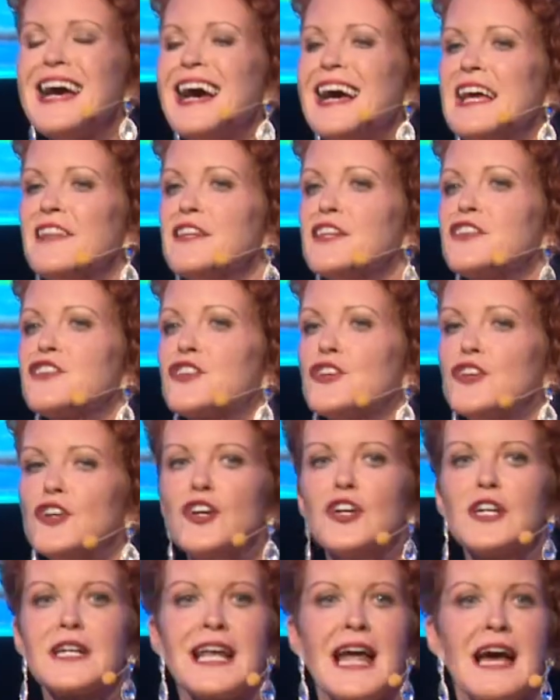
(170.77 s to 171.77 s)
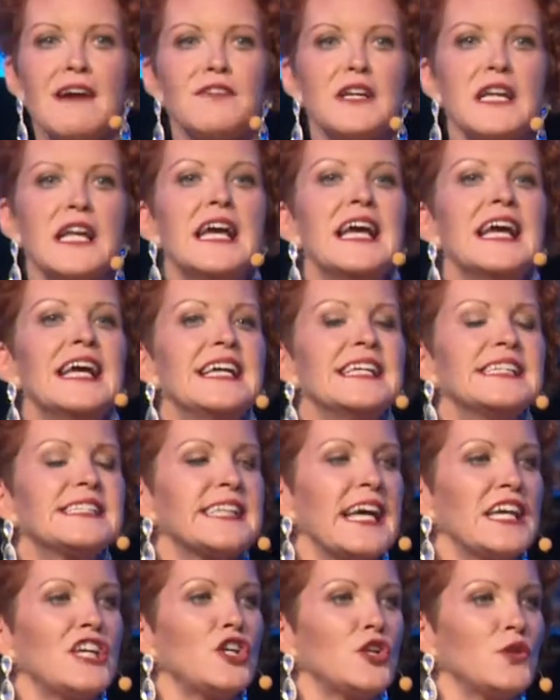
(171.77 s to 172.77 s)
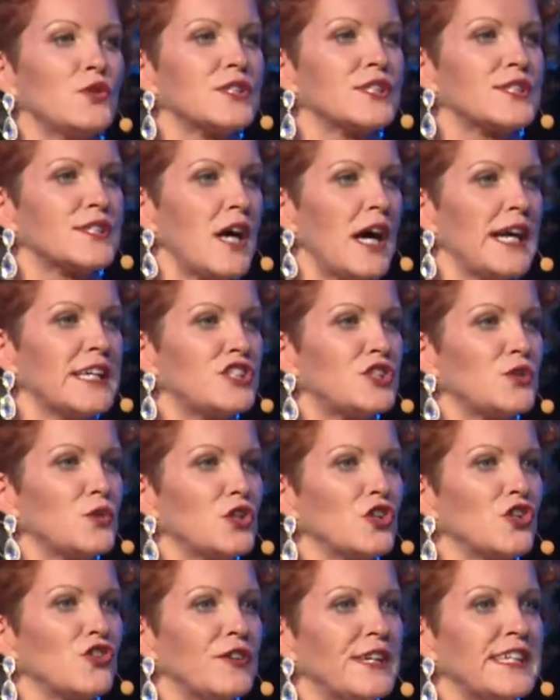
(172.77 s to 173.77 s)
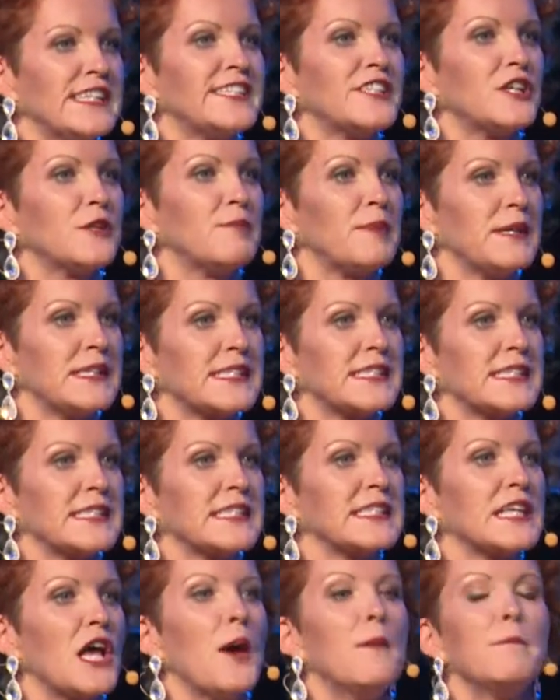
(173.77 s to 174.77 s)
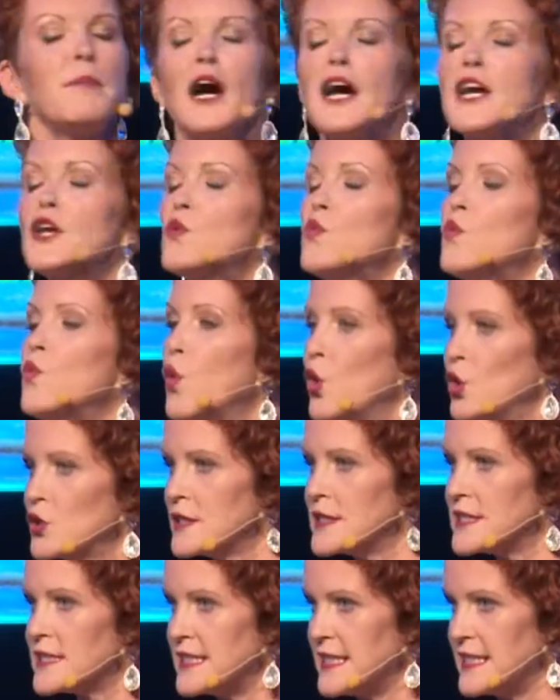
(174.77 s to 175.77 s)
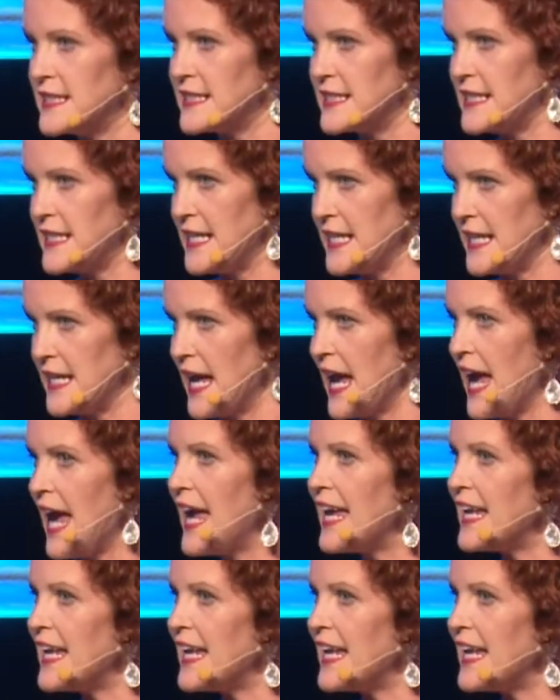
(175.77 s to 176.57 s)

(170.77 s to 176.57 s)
And the third level is that you decide to increase your business by 1 cc